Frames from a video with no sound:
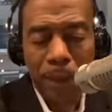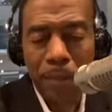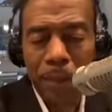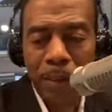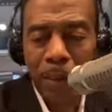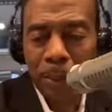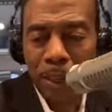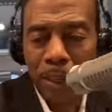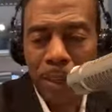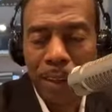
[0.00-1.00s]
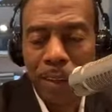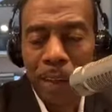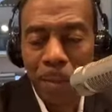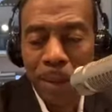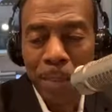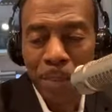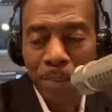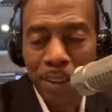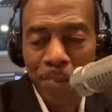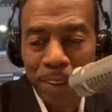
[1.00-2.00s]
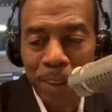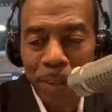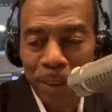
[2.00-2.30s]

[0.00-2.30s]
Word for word: Give me that number again. How many percent fail